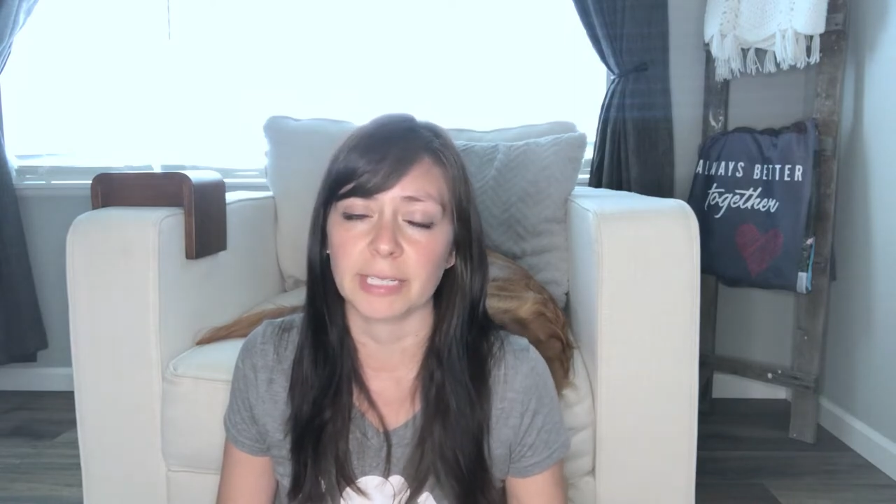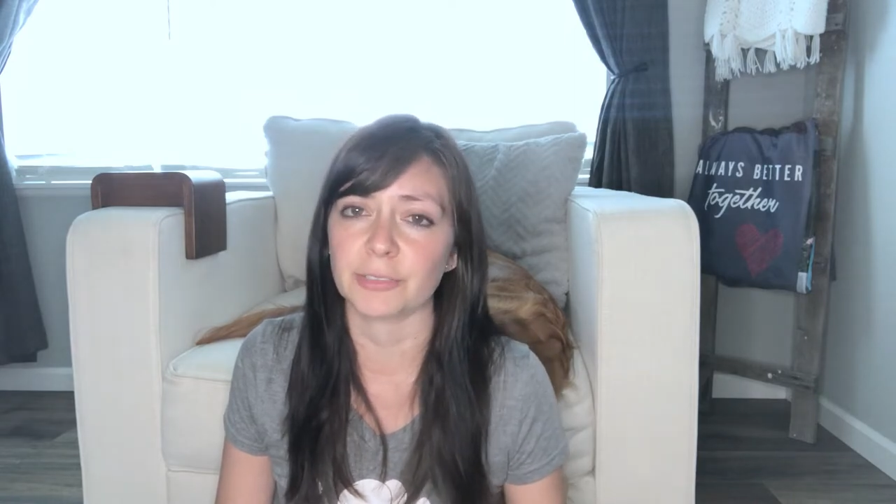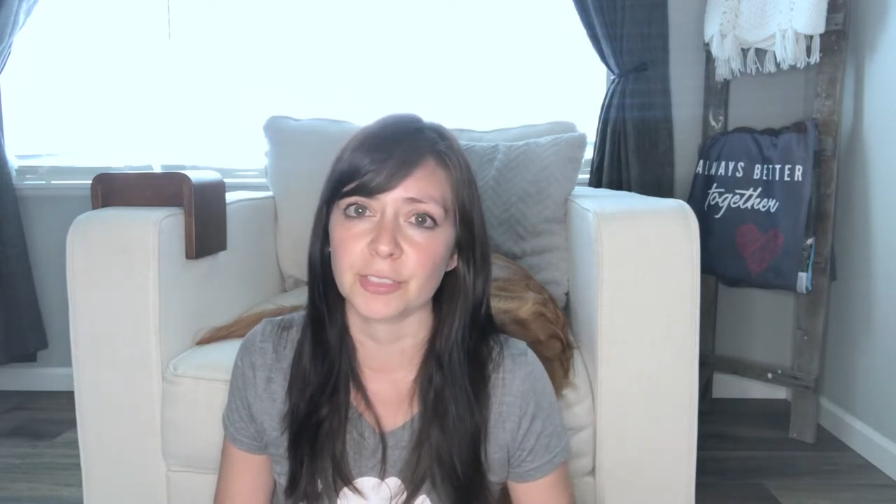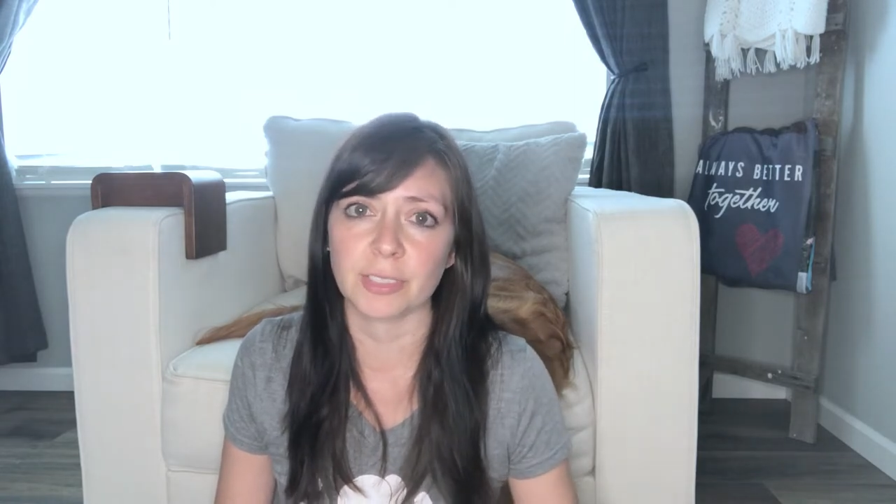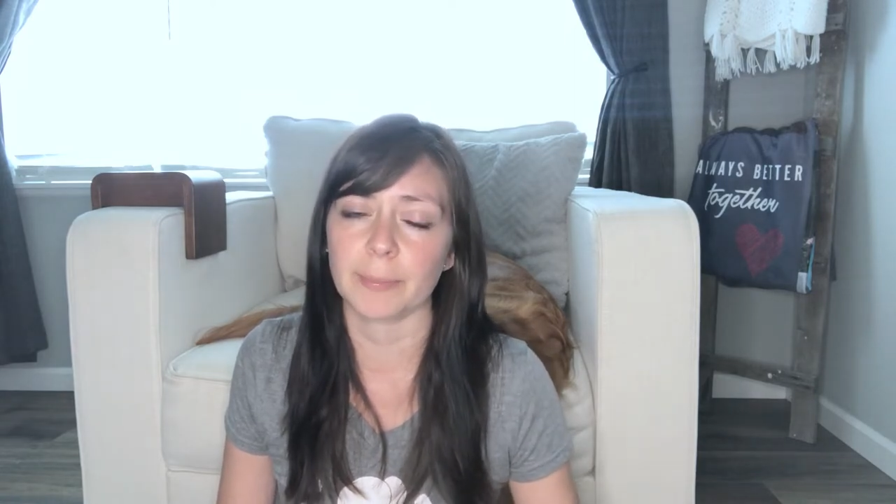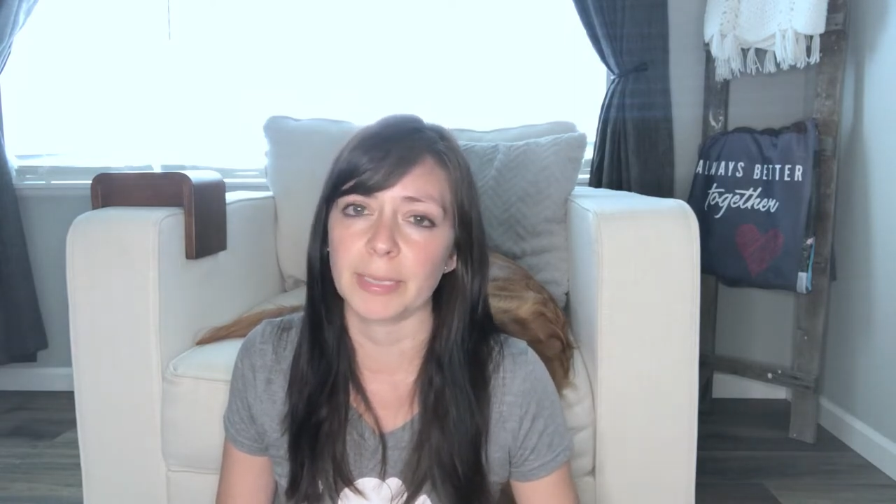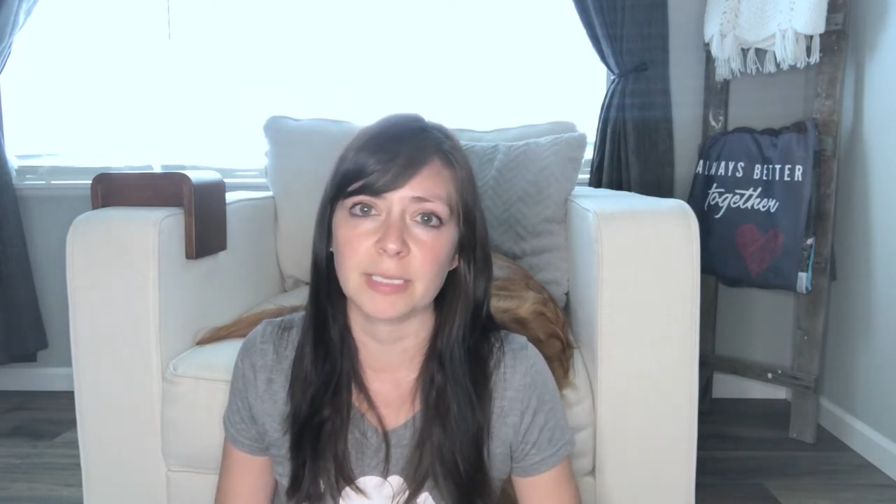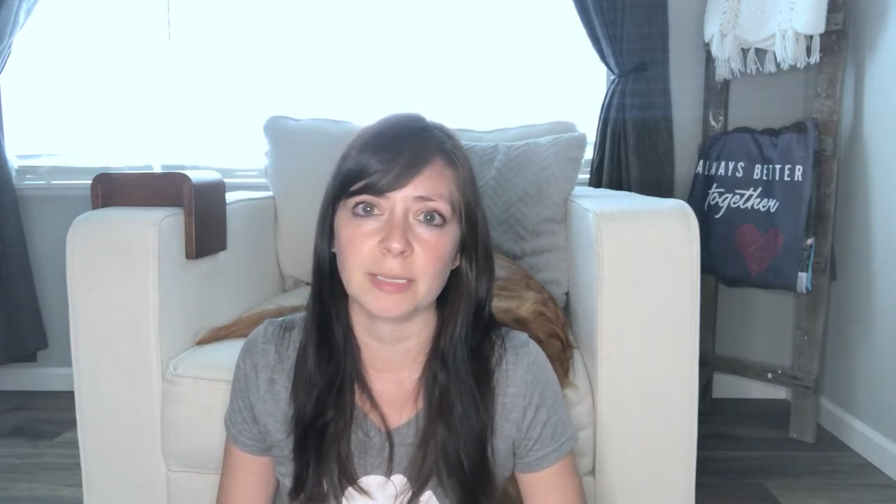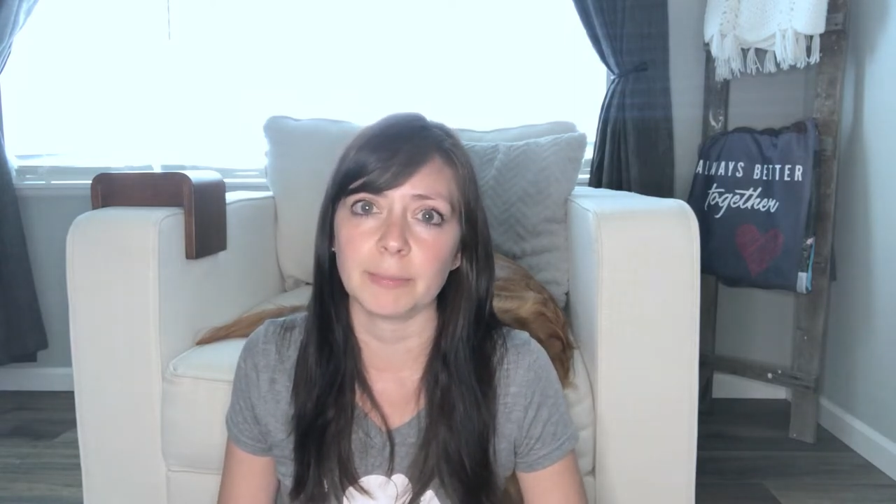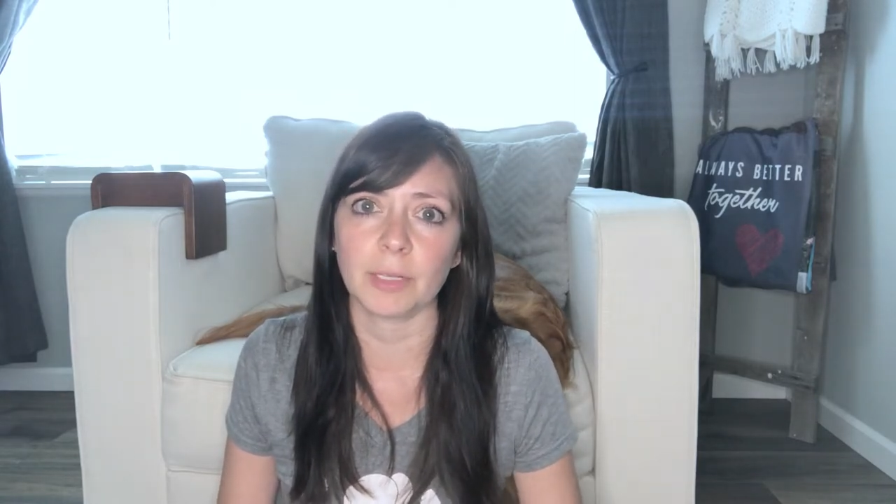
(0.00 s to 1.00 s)
I'll just let my
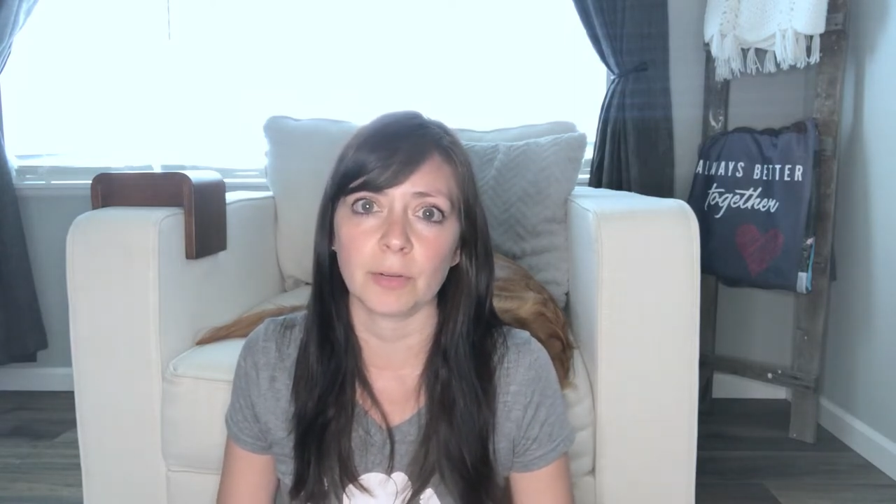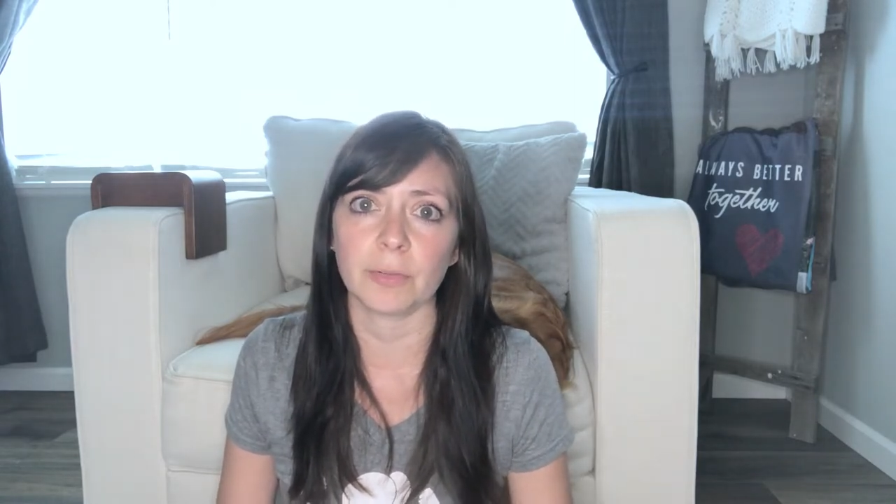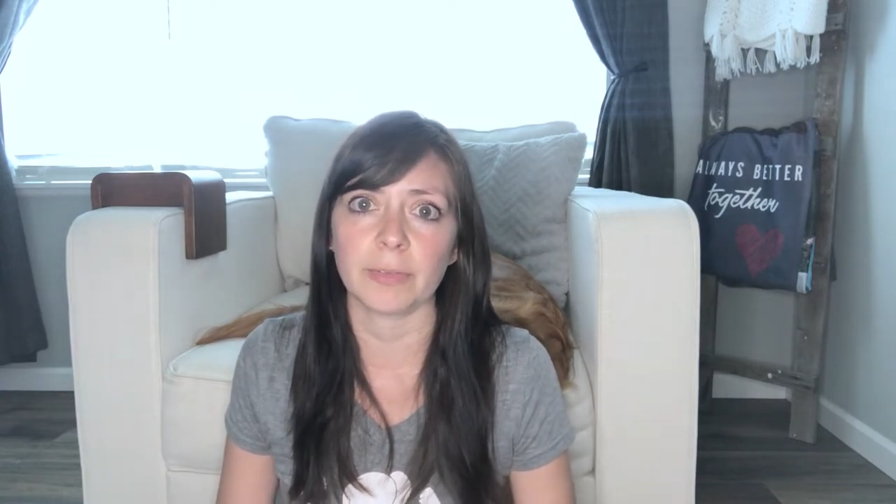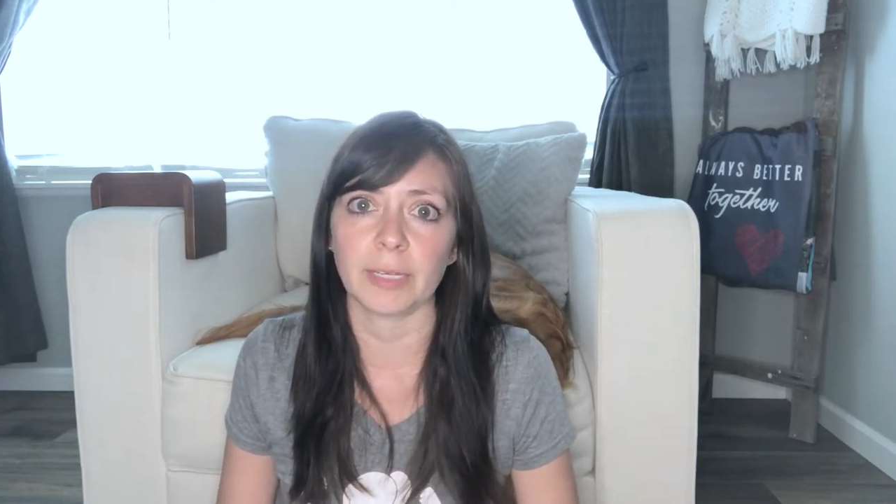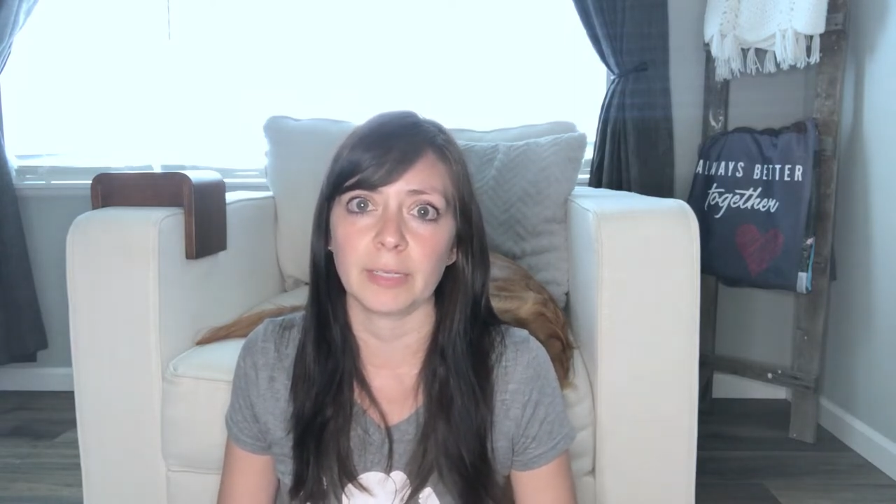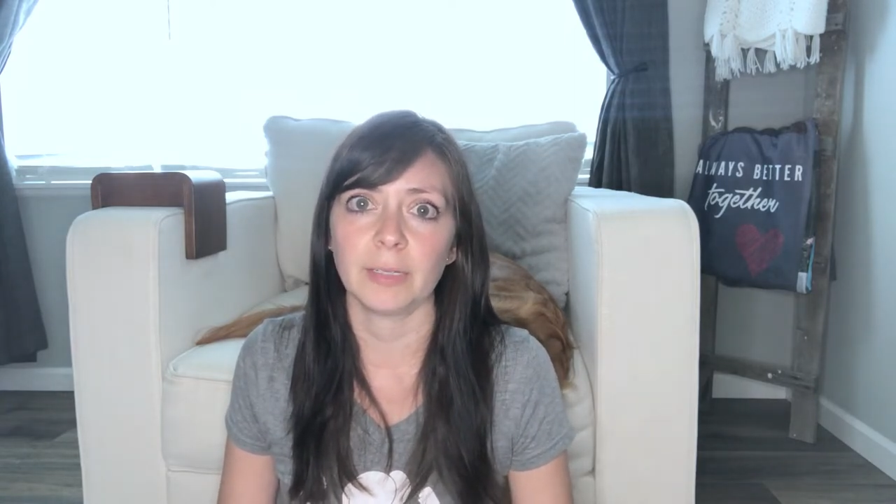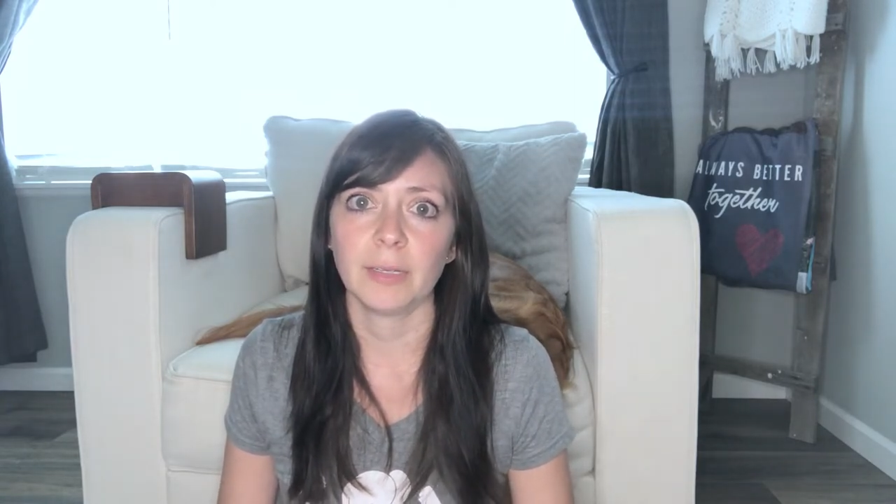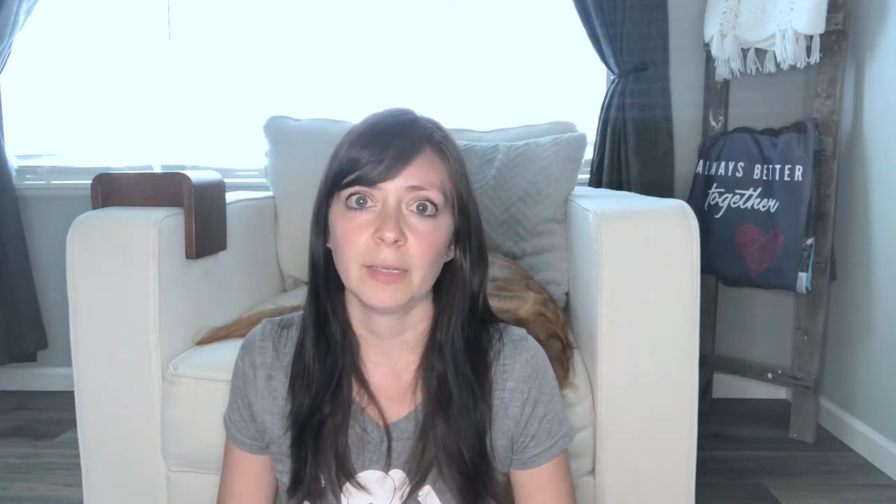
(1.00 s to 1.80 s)
team know that,